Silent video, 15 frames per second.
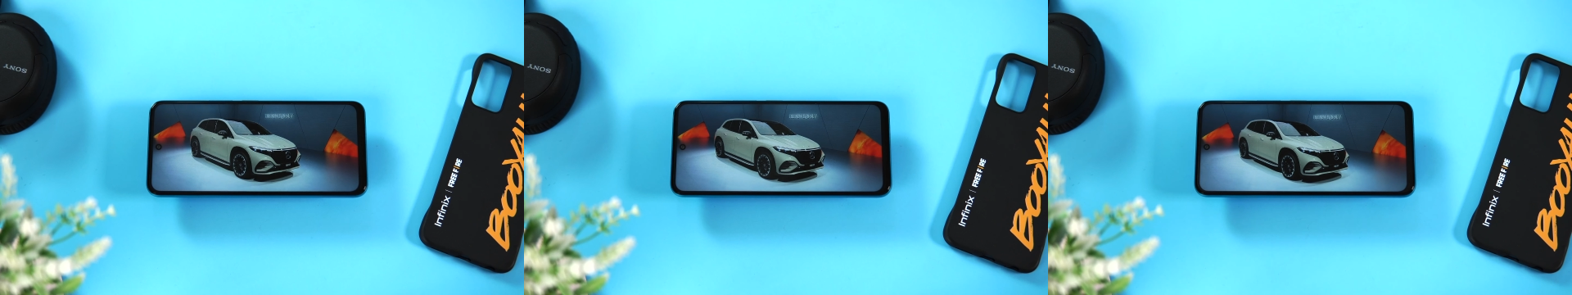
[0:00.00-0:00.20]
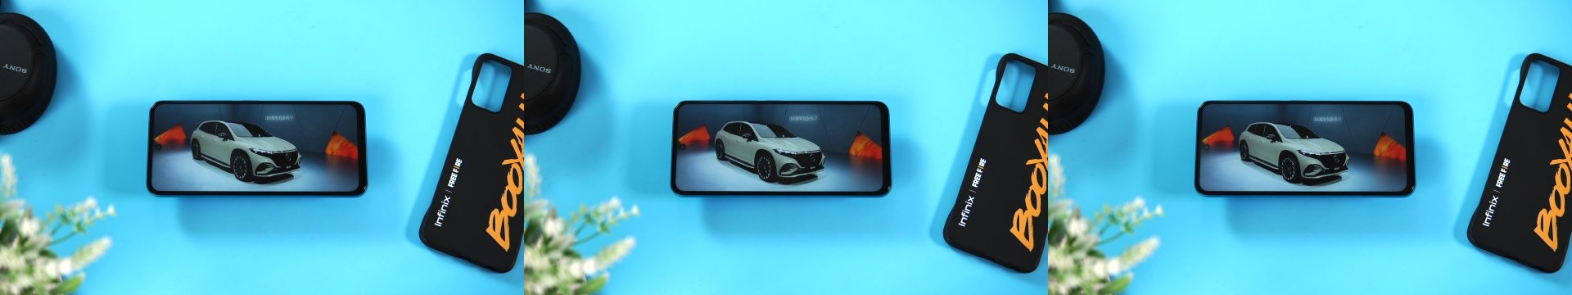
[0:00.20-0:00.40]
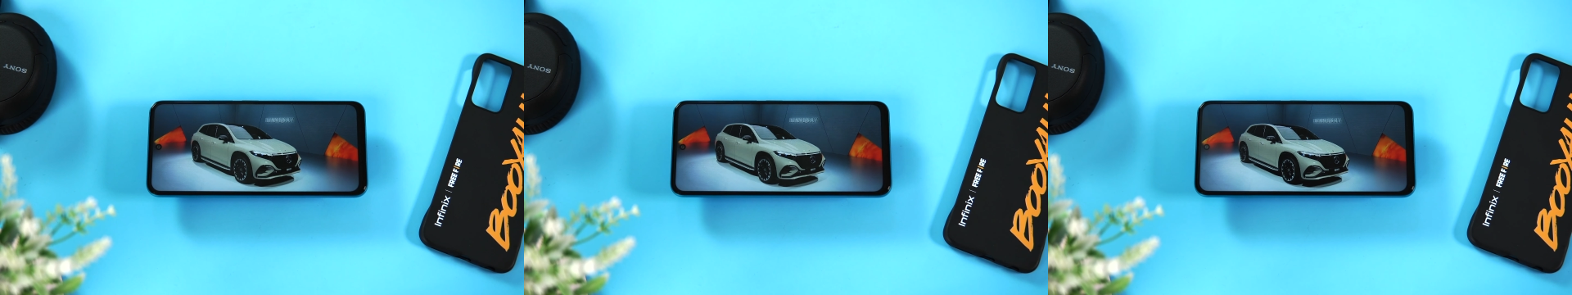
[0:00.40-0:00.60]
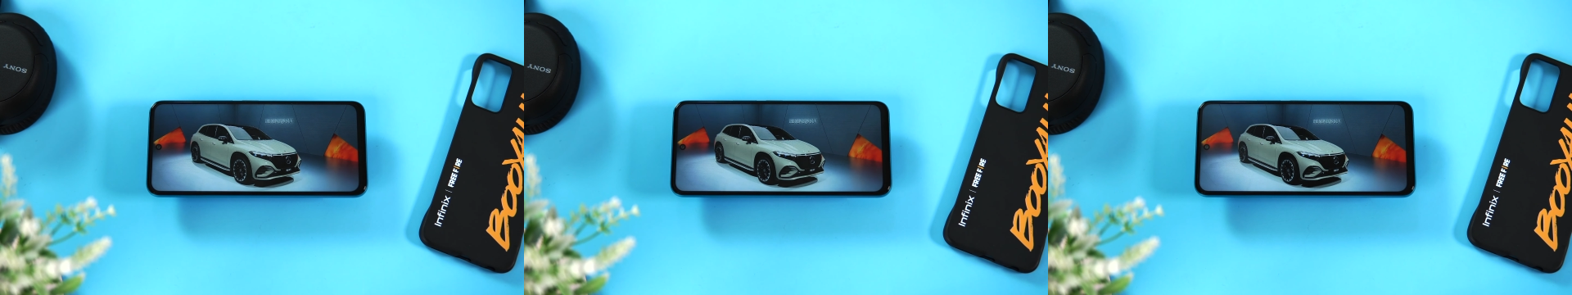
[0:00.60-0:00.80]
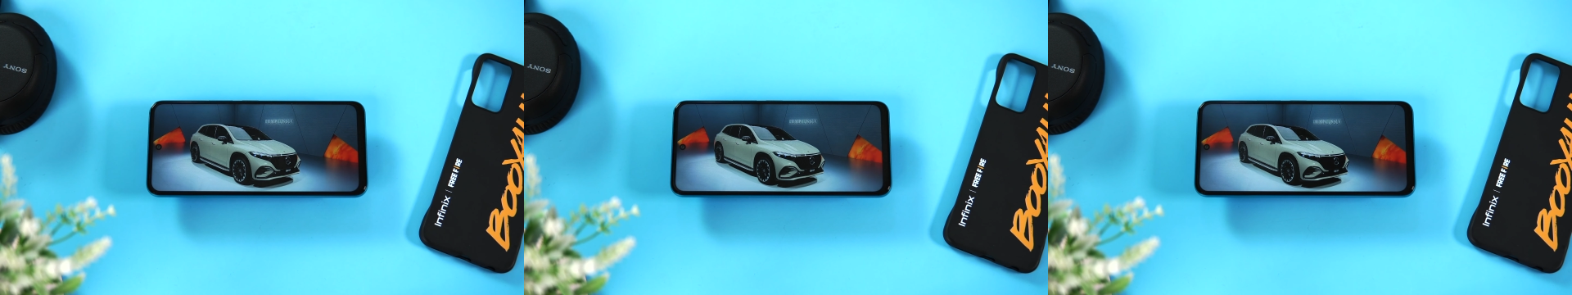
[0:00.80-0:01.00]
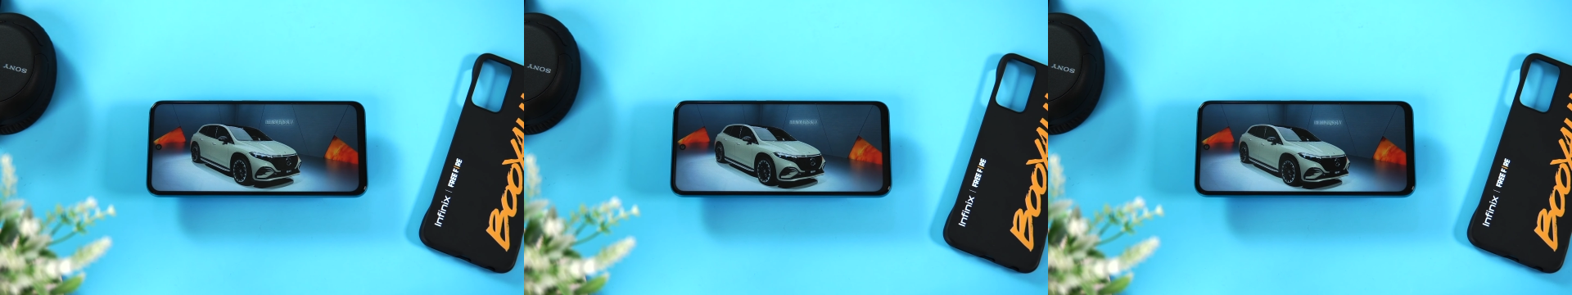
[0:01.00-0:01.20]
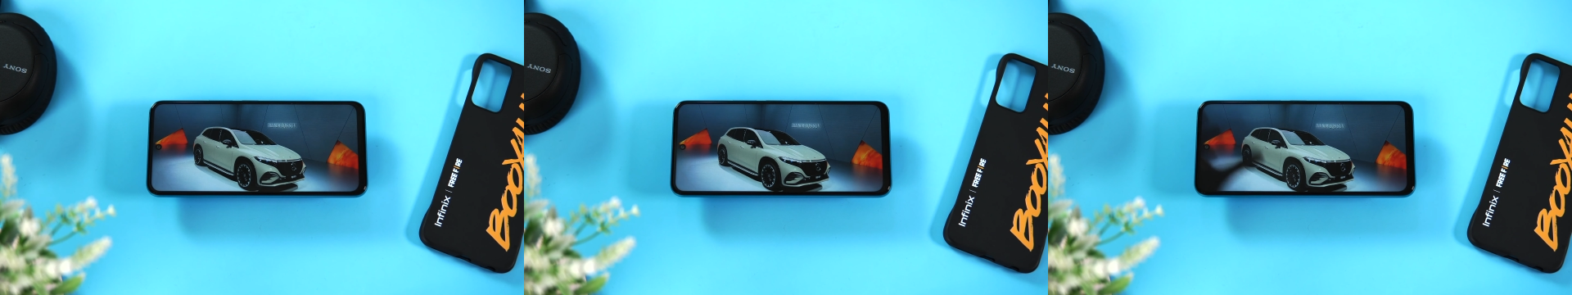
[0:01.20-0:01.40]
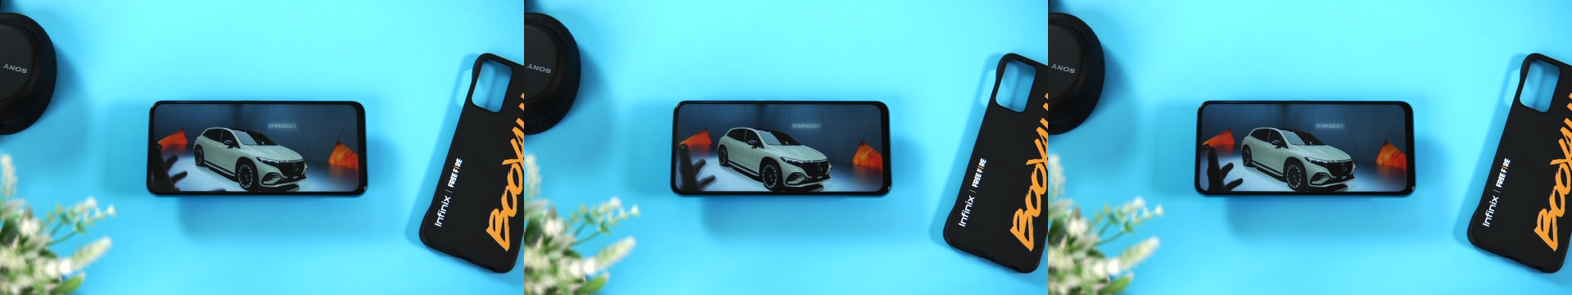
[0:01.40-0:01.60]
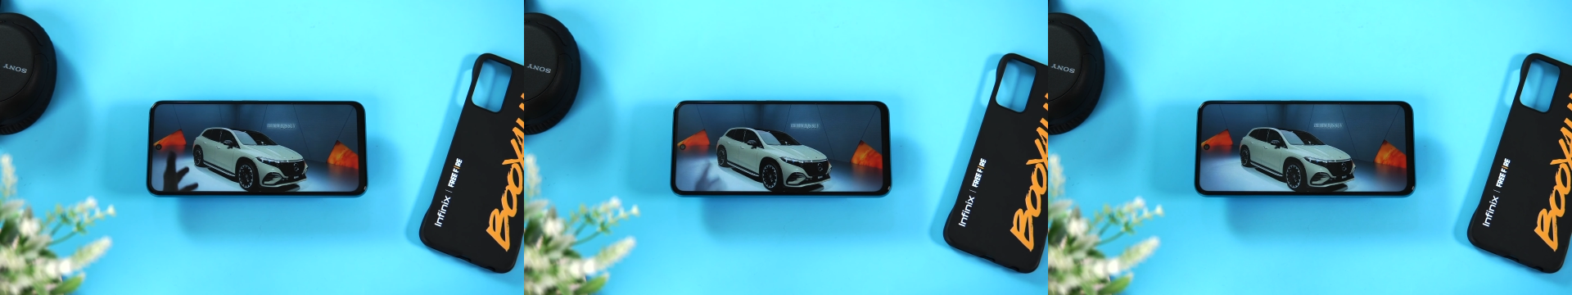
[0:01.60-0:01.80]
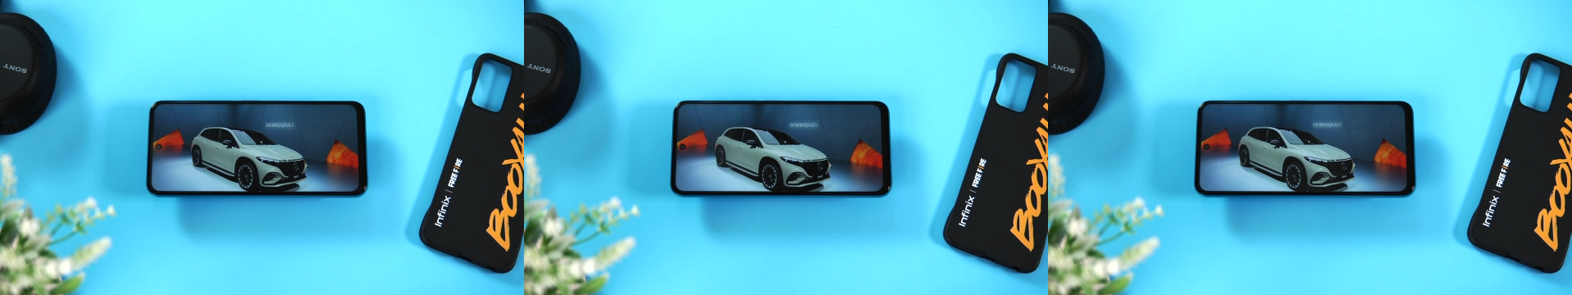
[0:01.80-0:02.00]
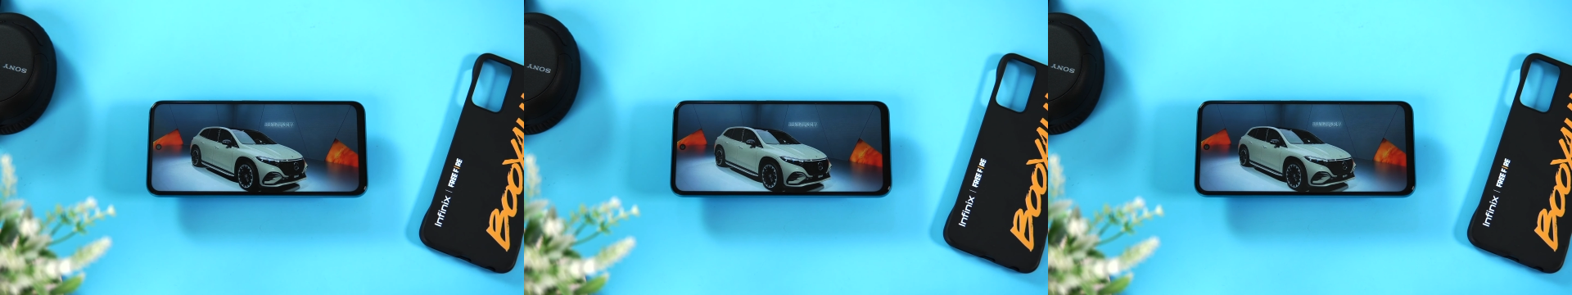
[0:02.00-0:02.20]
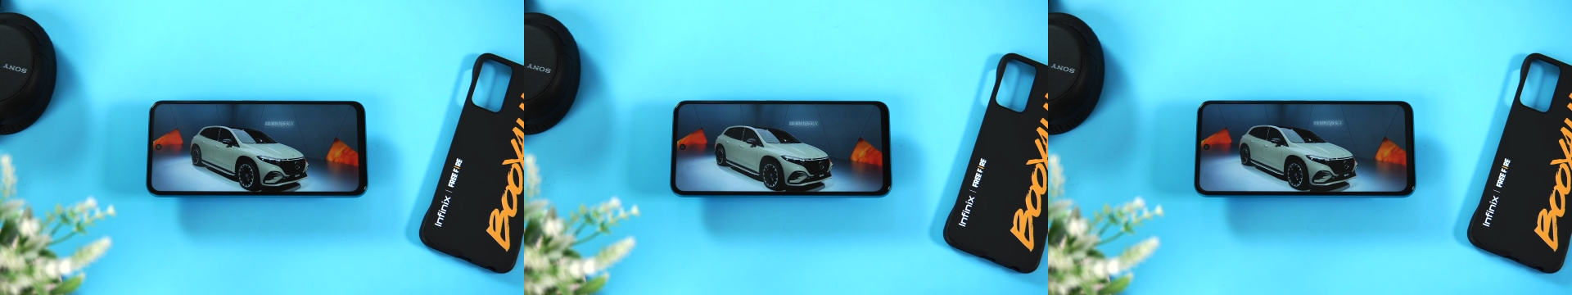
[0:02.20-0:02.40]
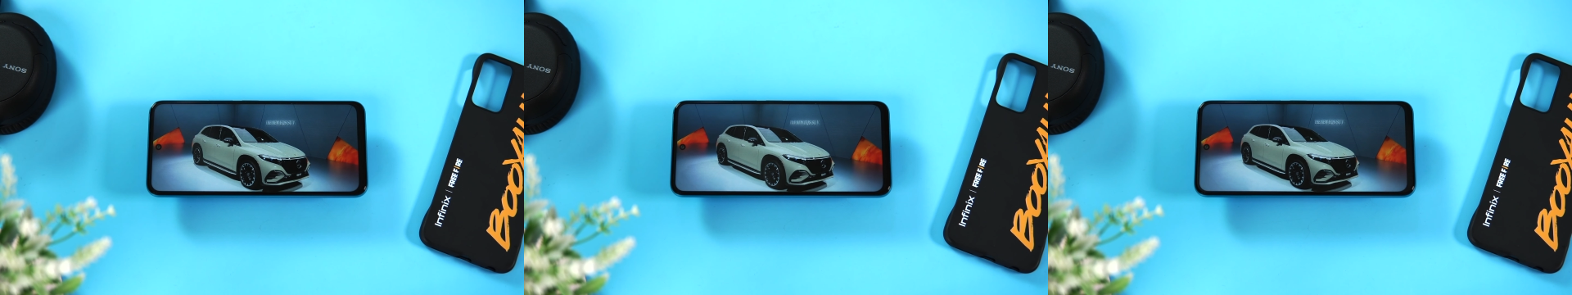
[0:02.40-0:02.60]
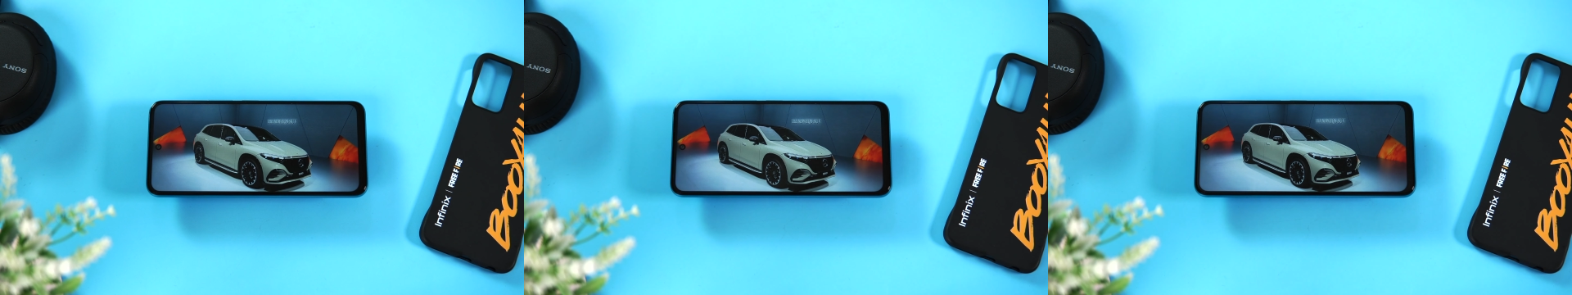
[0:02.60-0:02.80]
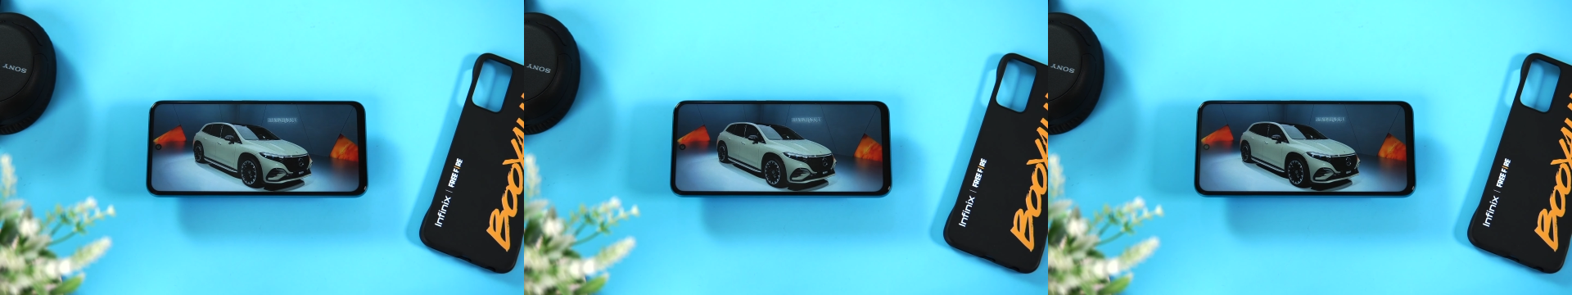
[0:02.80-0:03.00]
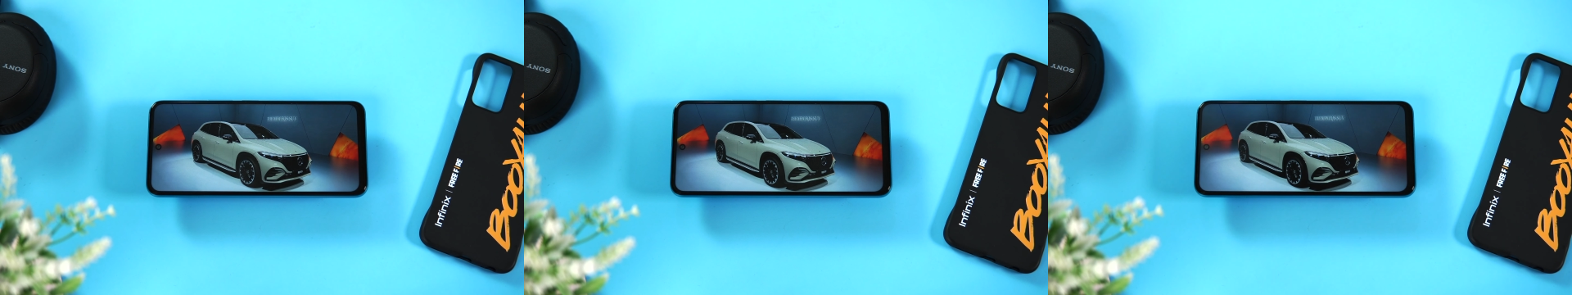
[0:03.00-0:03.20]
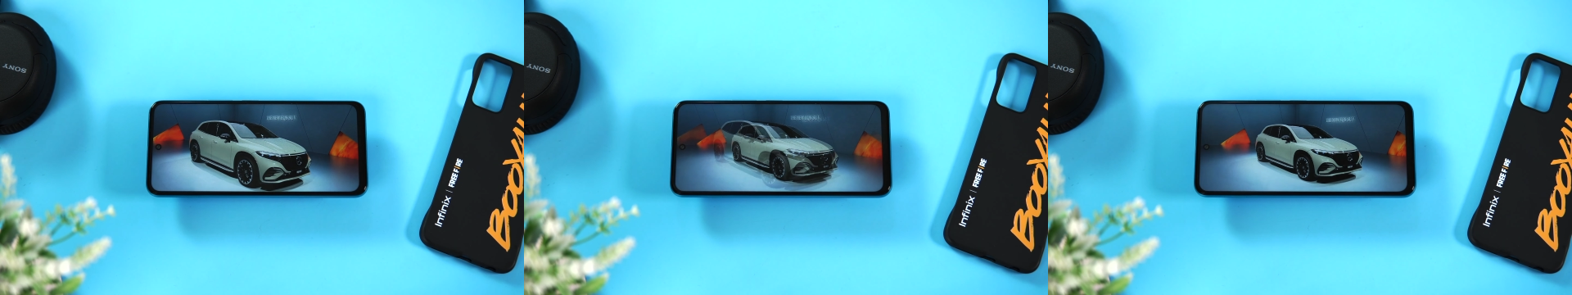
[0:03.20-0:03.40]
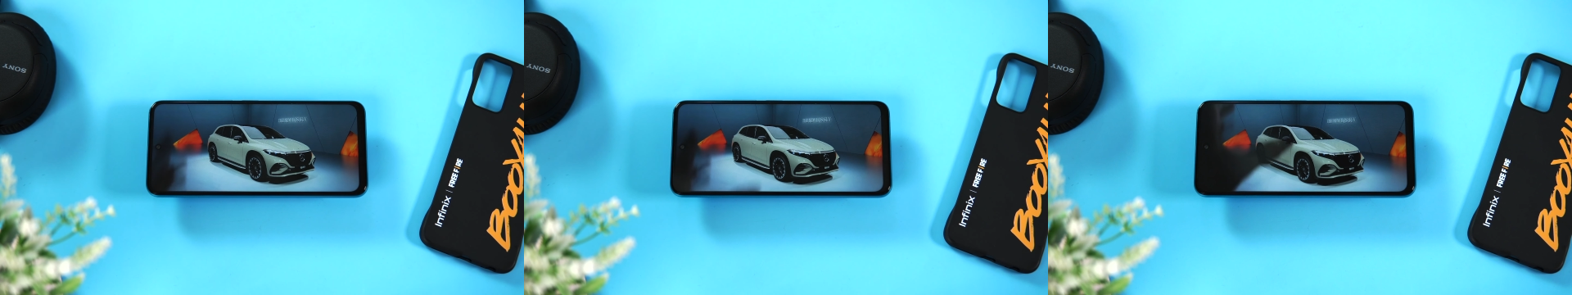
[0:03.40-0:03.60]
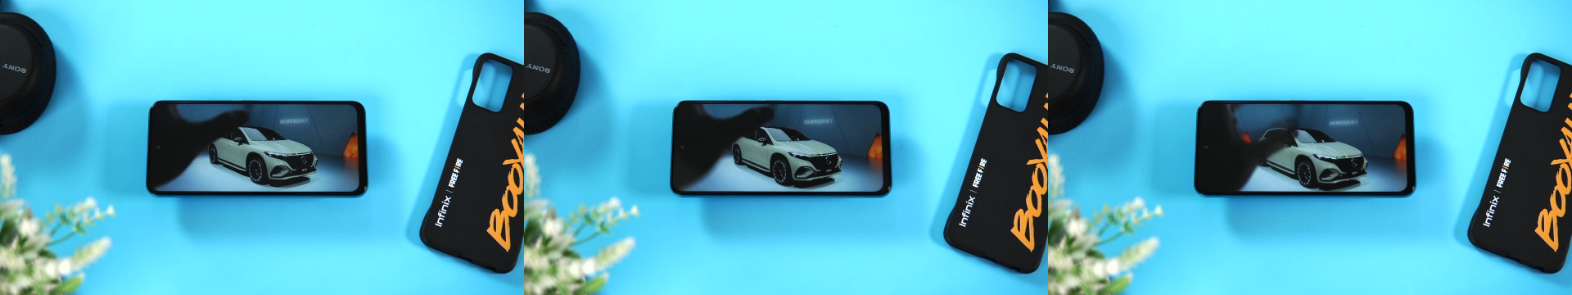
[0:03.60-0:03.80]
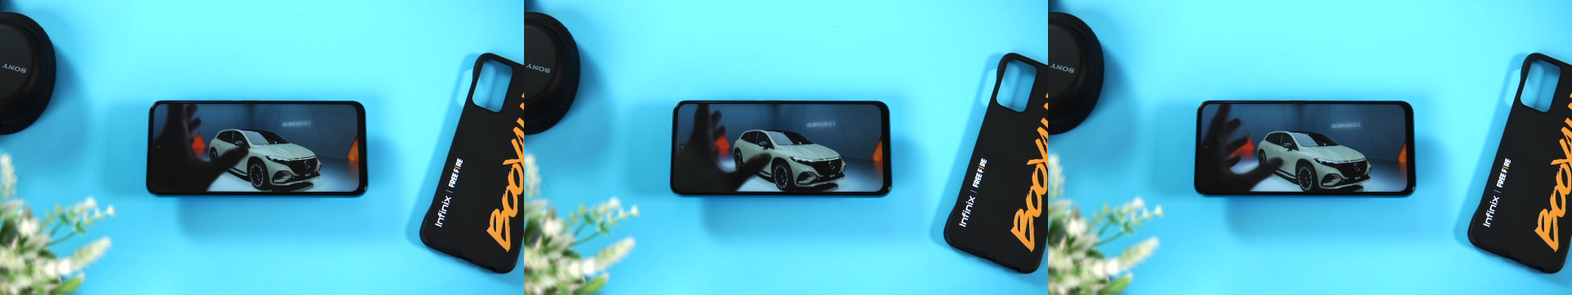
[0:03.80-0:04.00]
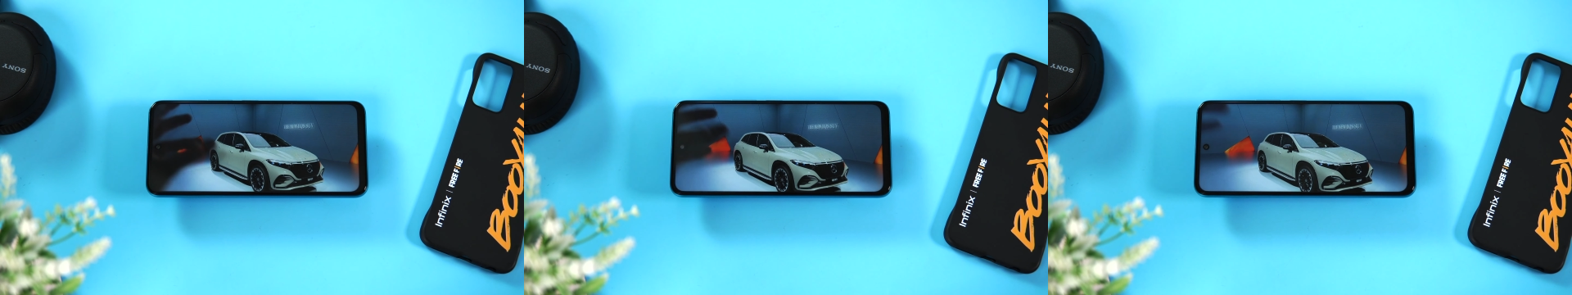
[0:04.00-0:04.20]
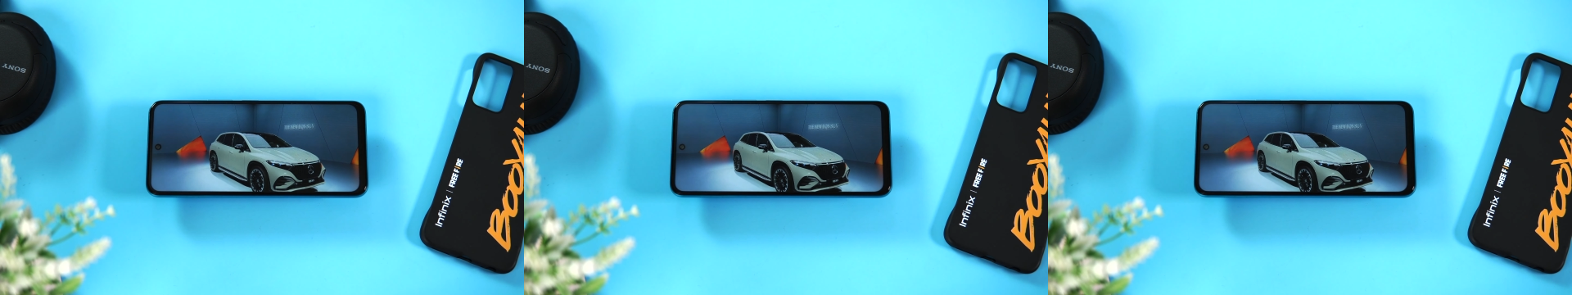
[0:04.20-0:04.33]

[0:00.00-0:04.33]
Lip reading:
No face is visible, so there are no lips to read.